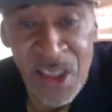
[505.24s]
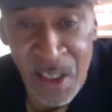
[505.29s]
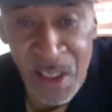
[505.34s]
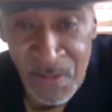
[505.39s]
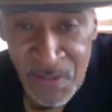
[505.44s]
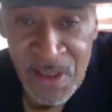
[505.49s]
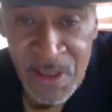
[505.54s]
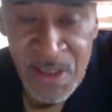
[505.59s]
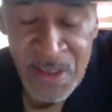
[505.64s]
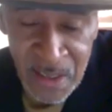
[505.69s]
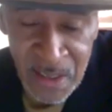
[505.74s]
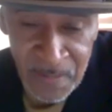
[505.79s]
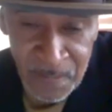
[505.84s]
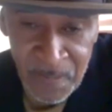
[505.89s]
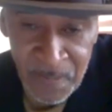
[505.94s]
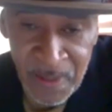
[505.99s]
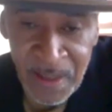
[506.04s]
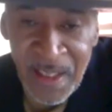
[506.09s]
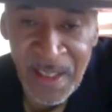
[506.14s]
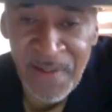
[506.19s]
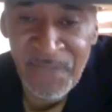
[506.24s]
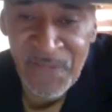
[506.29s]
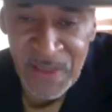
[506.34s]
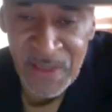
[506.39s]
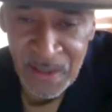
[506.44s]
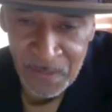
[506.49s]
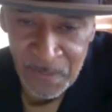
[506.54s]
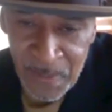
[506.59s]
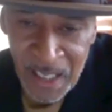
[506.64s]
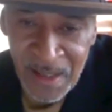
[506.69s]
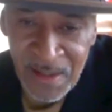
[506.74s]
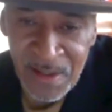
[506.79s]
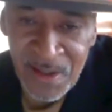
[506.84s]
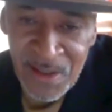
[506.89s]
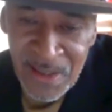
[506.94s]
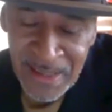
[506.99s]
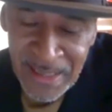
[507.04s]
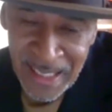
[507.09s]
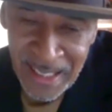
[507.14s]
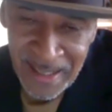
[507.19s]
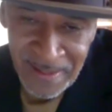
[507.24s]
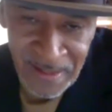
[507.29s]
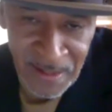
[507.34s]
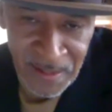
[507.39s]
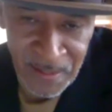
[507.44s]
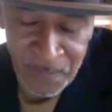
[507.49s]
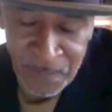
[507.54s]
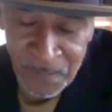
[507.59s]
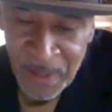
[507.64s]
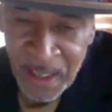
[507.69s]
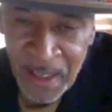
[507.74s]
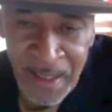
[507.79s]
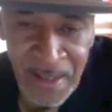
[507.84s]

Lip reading: Cherish them, love them, understand them.